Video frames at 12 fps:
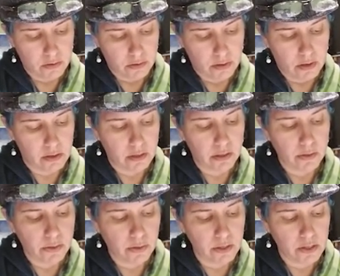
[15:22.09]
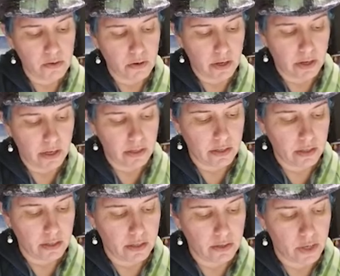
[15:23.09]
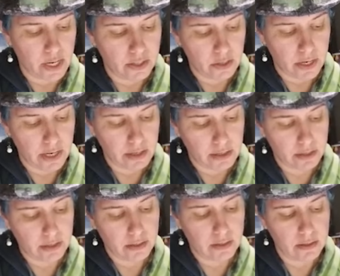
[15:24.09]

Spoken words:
The closer you are to the train tracks,